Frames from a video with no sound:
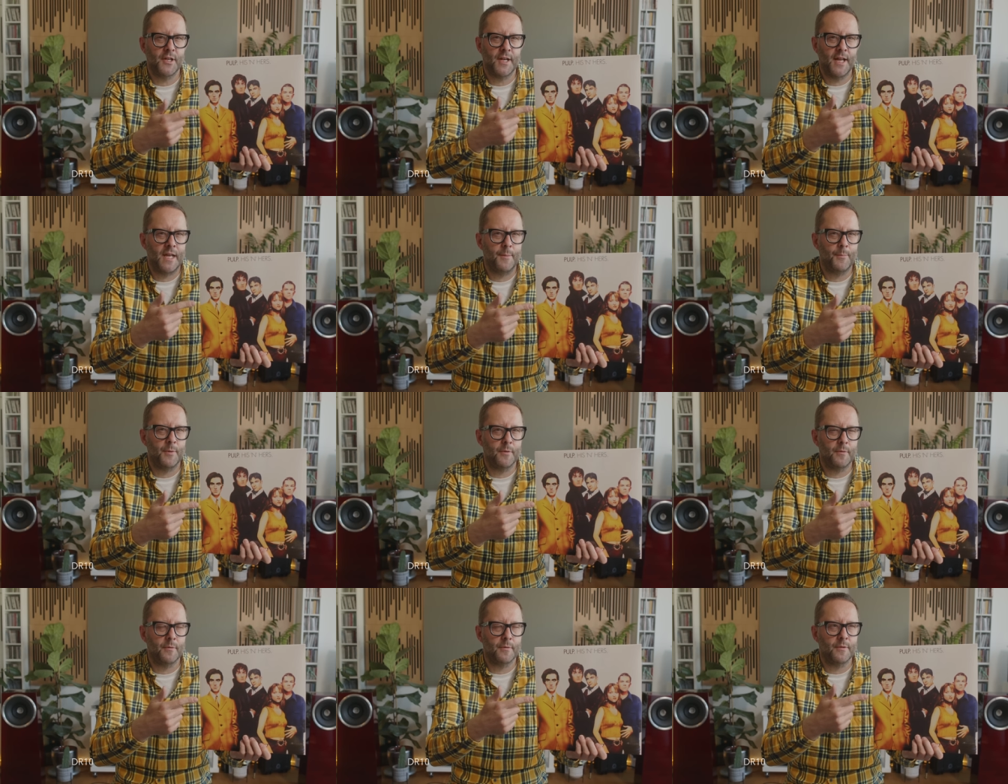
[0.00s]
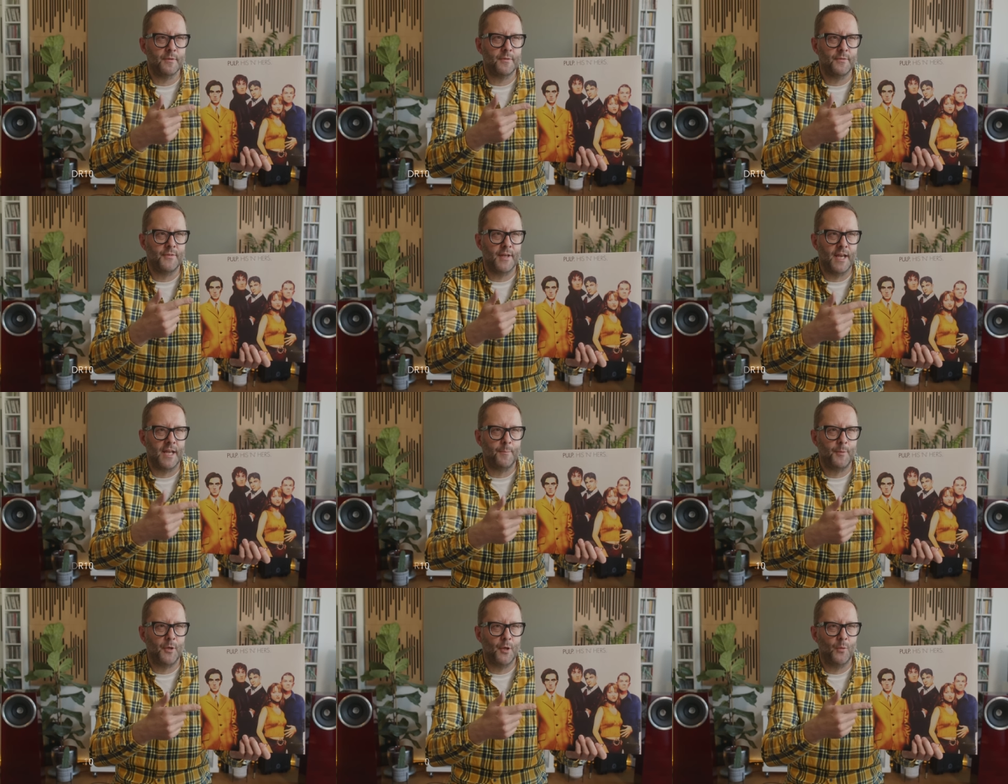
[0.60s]
label
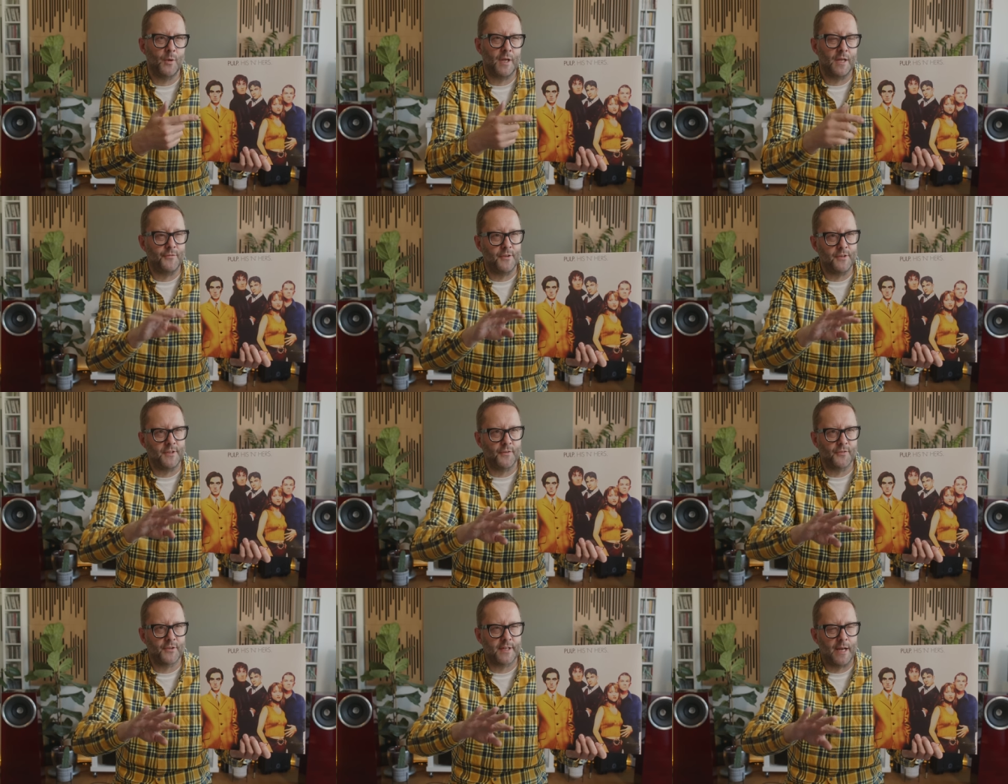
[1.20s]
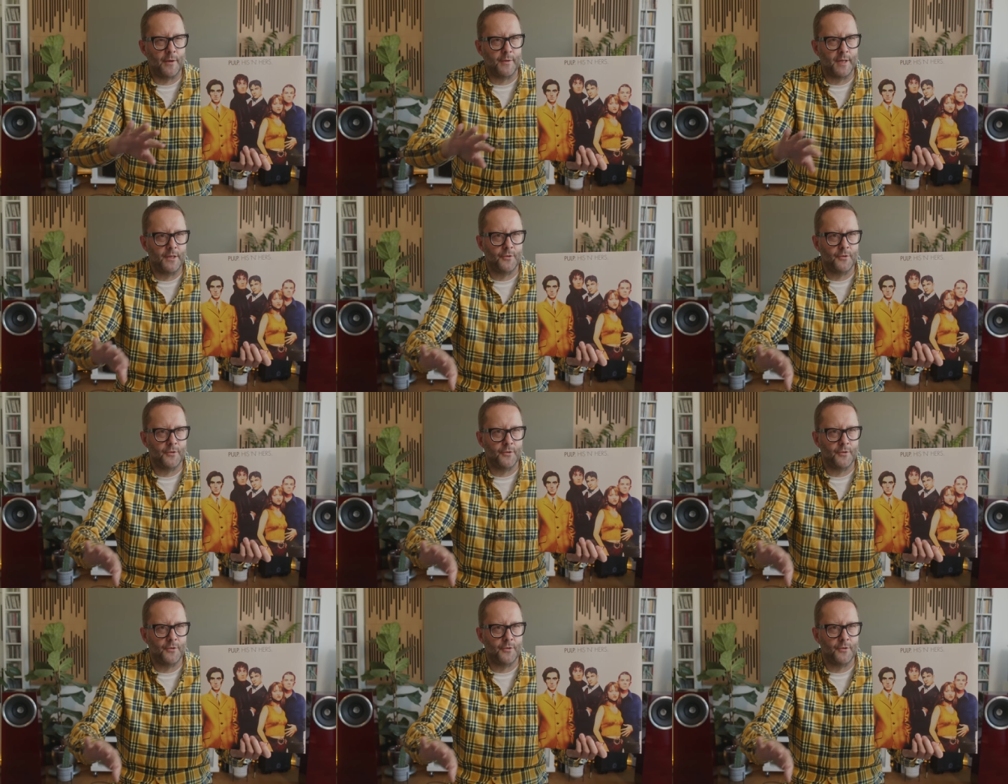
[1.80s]
debut, if you discount